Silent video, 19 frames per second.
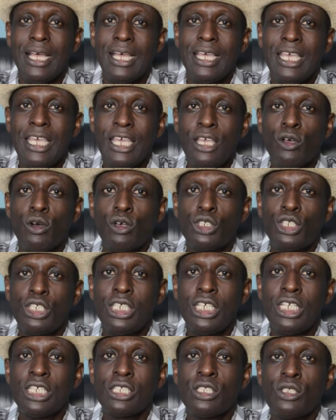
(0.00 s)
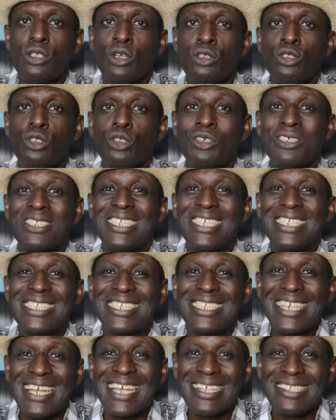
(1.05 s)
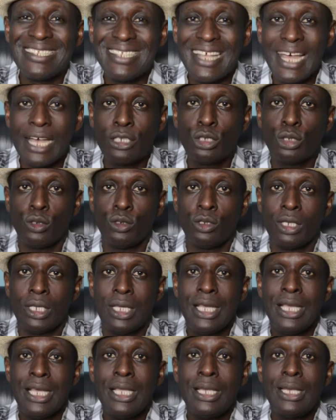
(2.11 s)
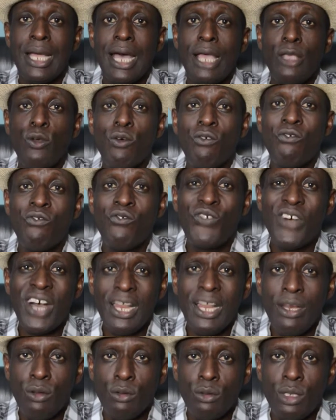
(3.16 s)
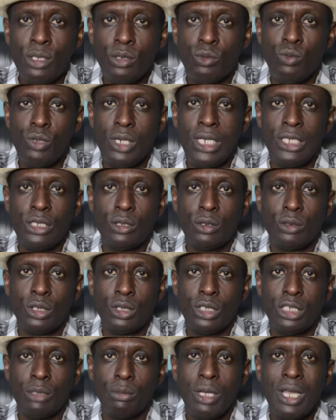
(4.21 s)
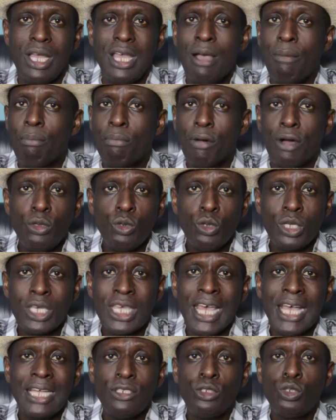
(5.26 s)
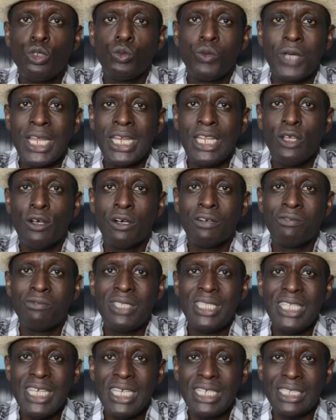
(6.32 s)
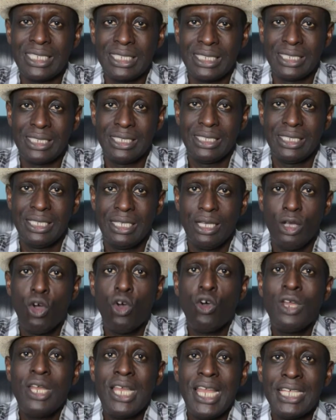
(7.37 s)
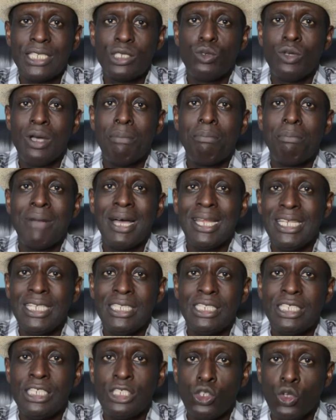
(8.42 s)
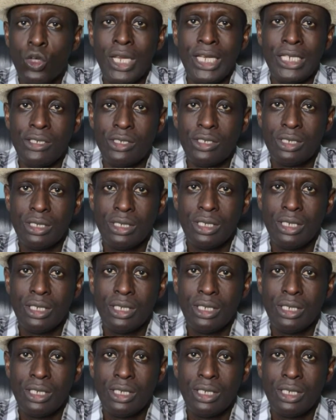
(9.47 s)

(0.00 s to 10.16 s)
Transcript: he or she is not just a transaction, that you value the relationship. But you can't do any of this unless you are managing knowledge.